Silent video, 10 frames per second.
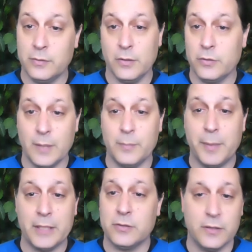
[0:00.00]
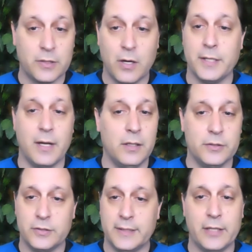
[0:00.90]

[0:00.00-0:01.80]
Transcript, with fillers: your subspecialists, cardiologists,